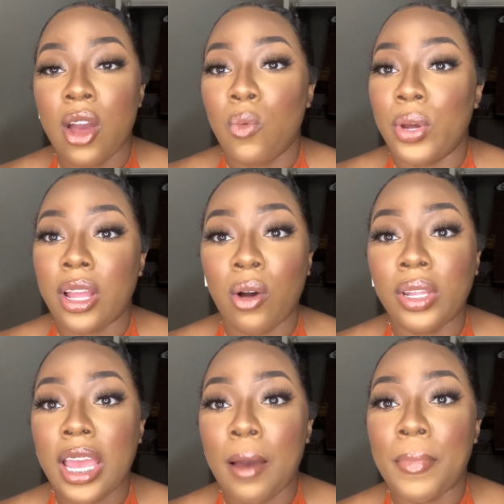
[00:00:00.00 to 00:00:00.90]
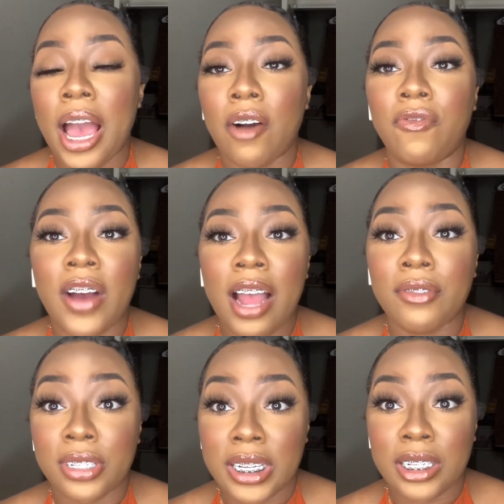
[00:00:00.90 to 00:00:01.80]
with only about 5 or
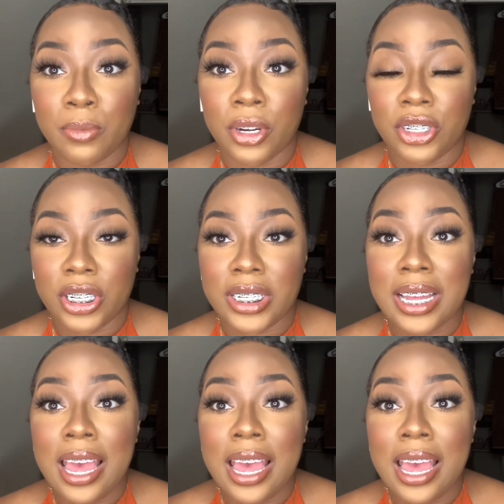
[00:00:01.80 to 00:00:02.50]
6 brushes.